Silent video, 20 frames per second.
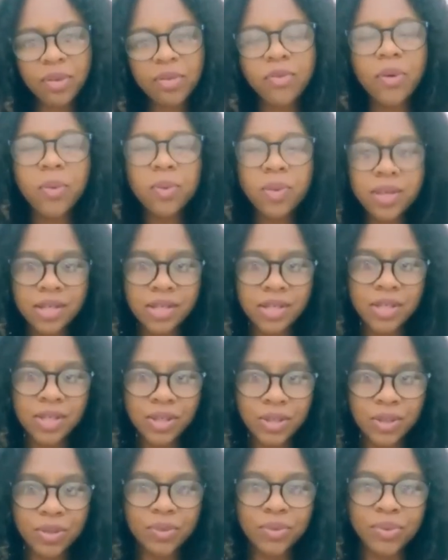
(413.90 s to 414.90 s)
before we
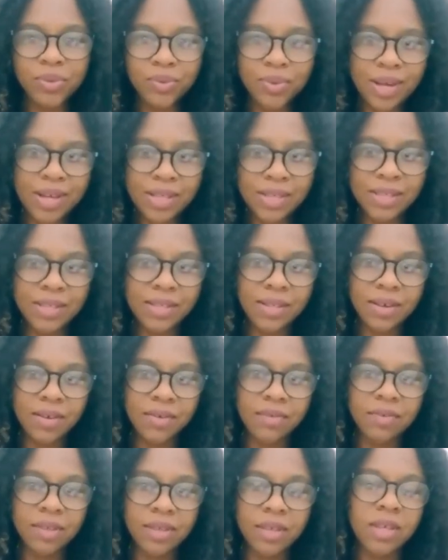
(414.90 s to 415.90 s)
continue the rest
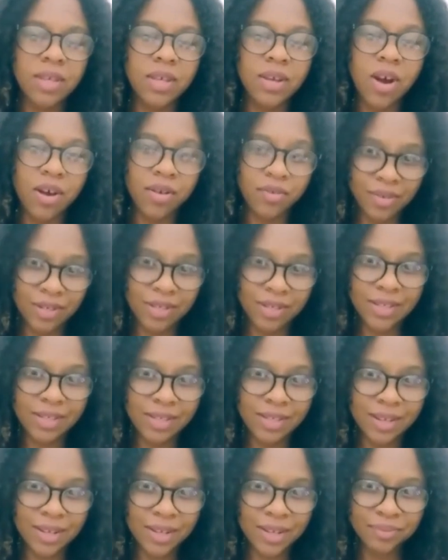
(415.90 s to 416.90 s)
of the
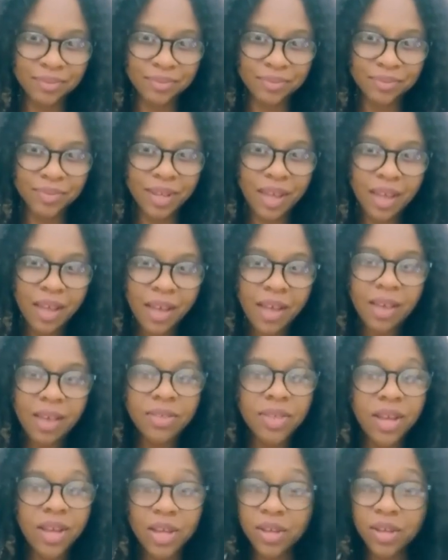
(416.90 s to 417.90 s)
conference today.
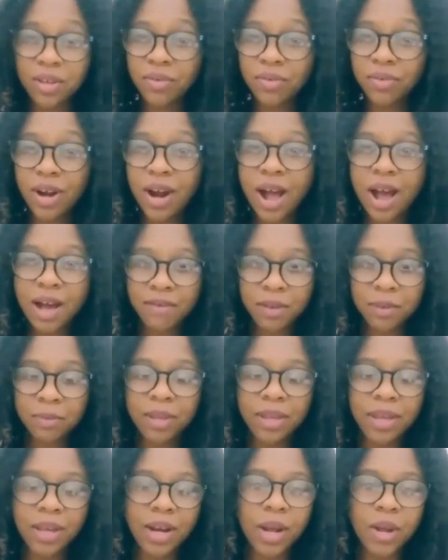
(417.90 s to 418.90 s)
And thank you for having
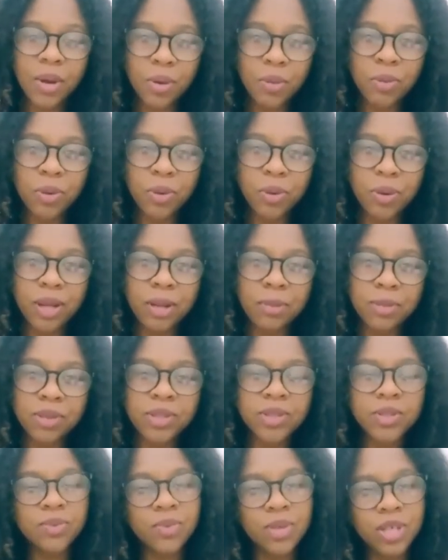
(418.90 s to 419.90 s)
me, and I hope you were
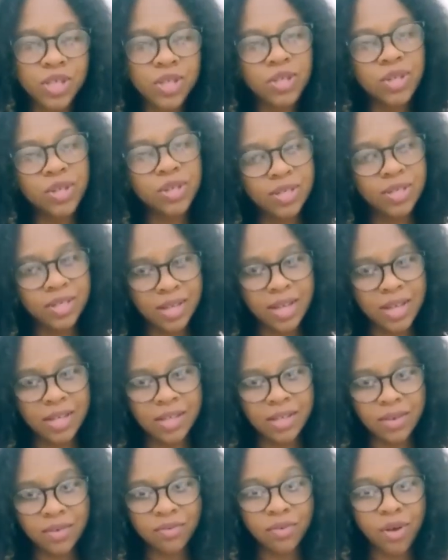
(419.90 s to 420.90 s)
able to reach your
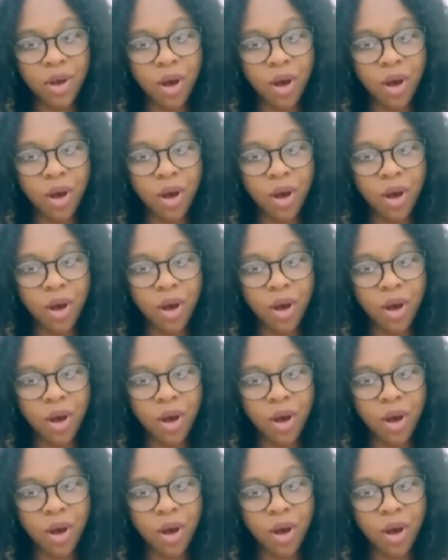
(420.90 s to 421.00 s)
state of